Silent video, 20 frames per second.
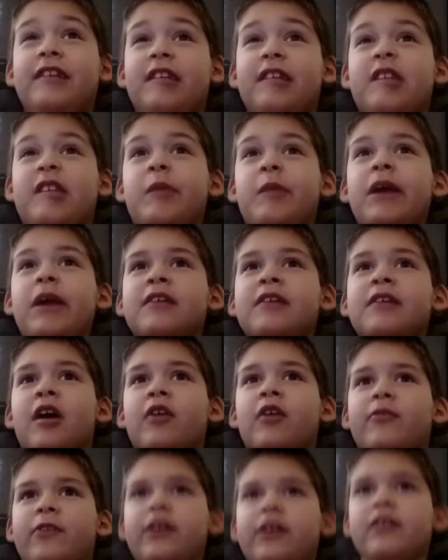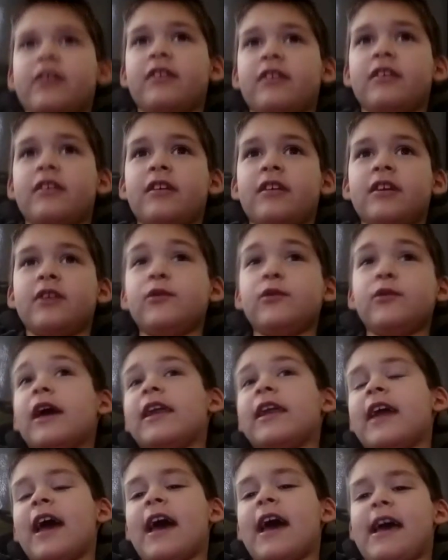the space out of it, you get
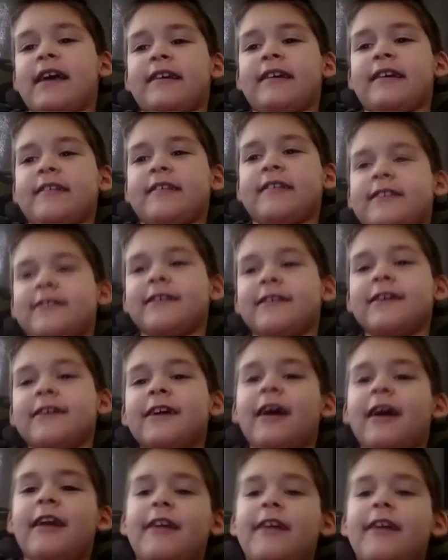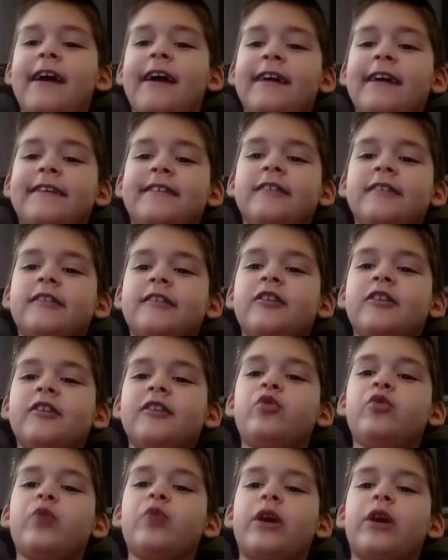X. And X is the new
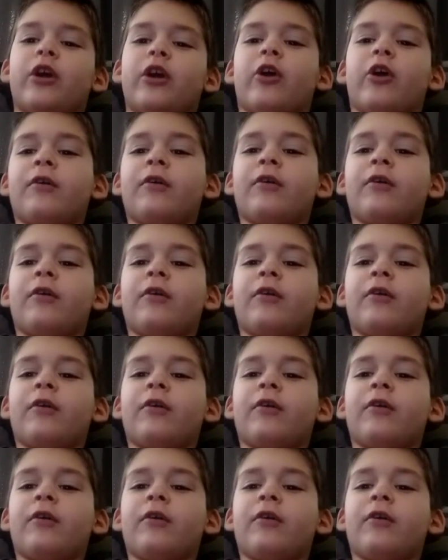Twitter.